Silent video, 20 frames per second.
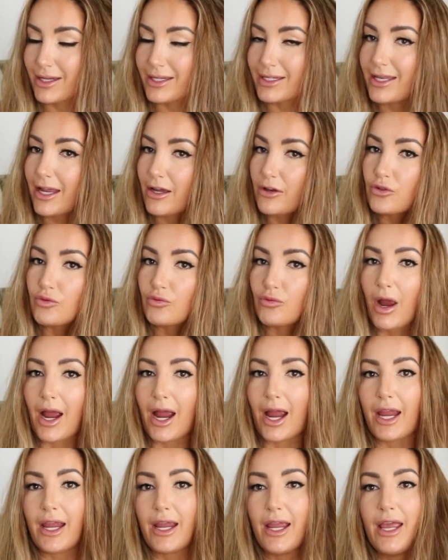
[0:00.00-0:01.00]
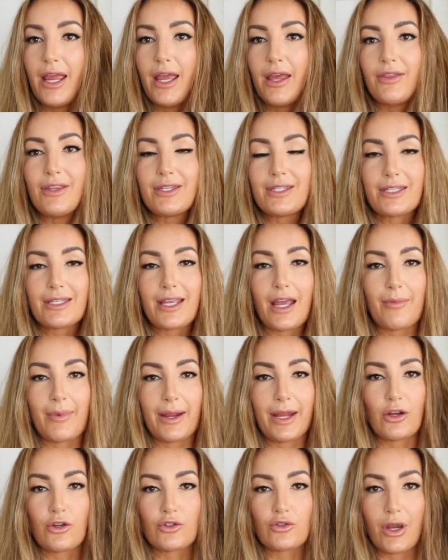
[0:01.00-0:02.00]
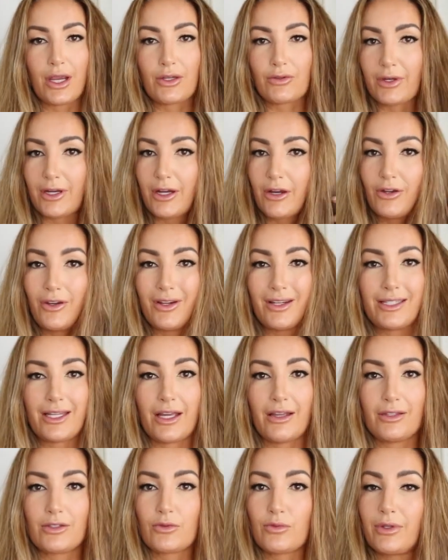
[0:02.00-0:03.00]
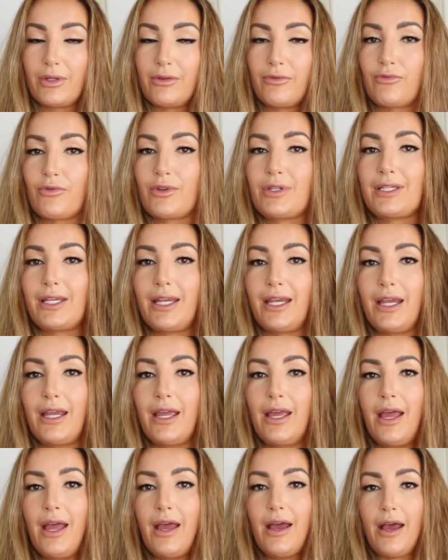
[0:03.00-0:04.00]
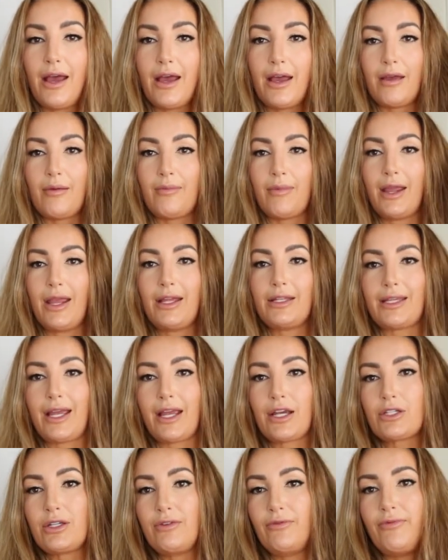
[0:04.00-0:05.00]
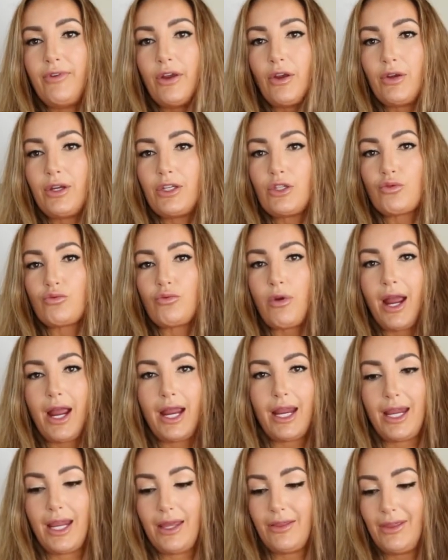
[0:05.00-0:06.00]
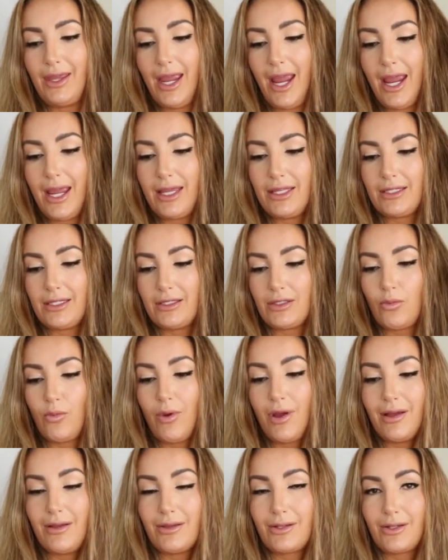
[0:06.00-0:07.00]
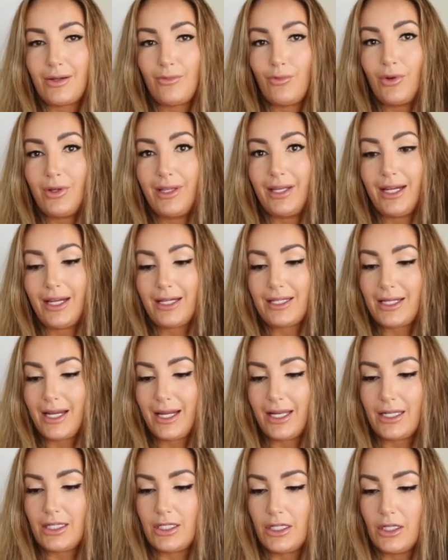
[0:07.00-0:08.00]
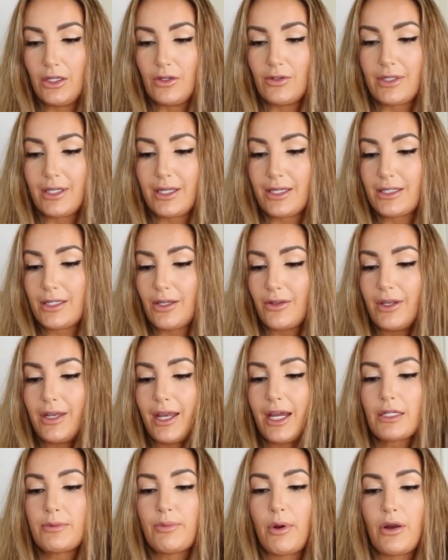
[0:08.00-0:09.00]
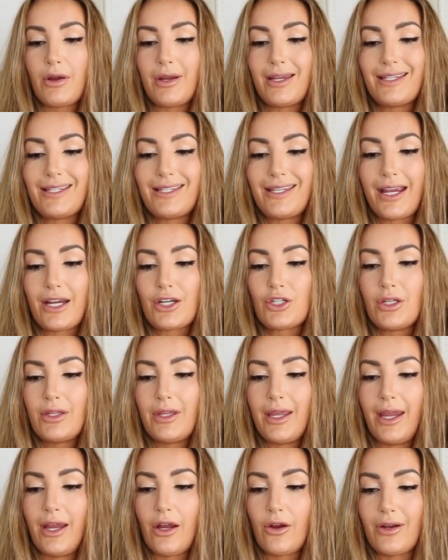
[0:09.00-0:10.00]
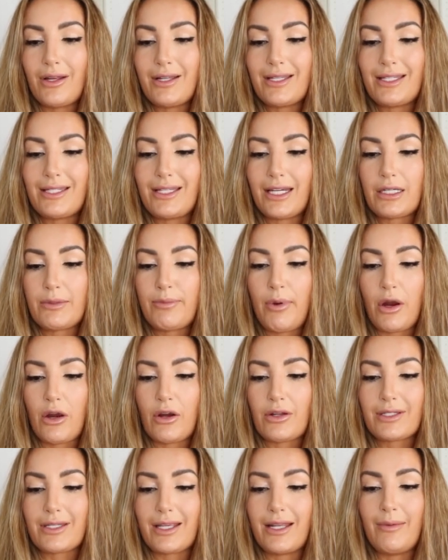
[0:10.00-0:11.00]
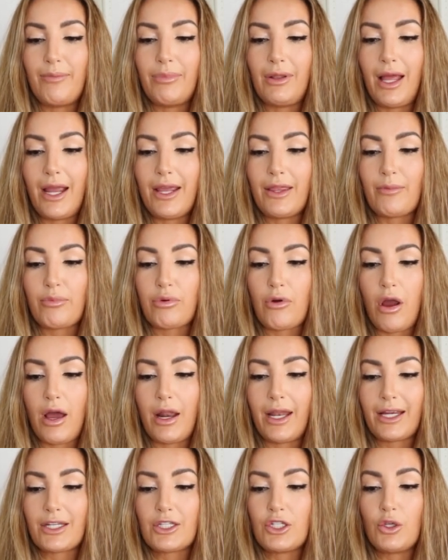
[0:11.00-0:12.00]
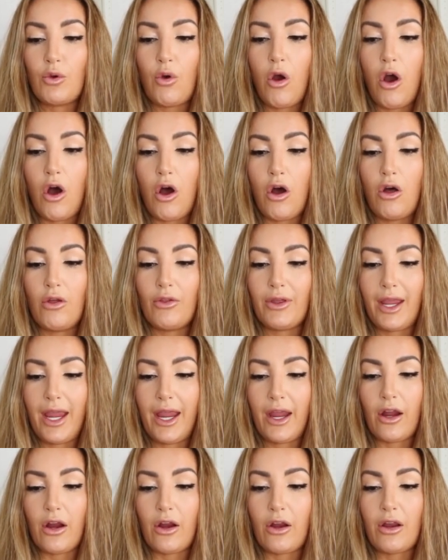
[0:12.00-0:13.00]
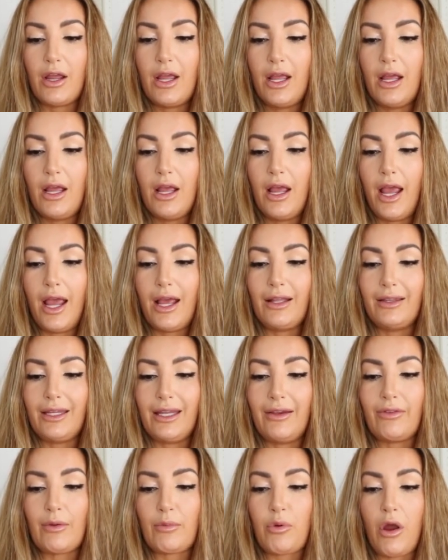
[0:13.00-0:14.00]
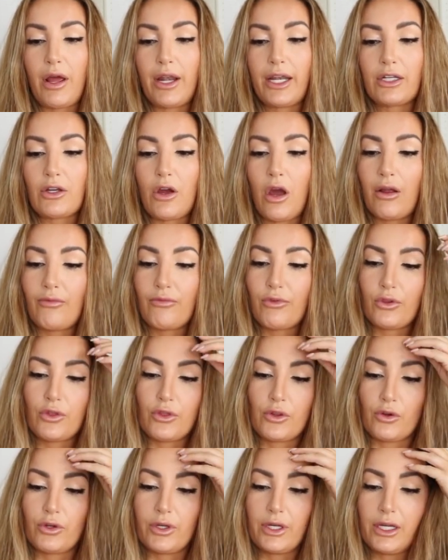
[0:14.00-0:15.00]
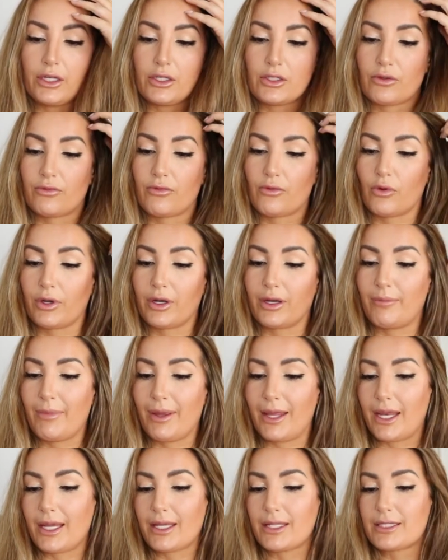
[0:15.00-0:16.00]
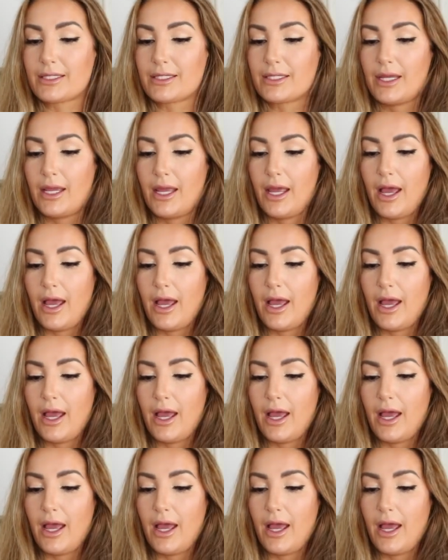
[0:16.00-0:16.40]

is now dry. This is how my hair dries right here. You can tell it's really frizzy. Um, it's actually very dry at the ends as well, so I'm really excited to use this. So the next part is section the hair into six parts and apply the product to all hair and leave the product on for 30 to 40 minutes.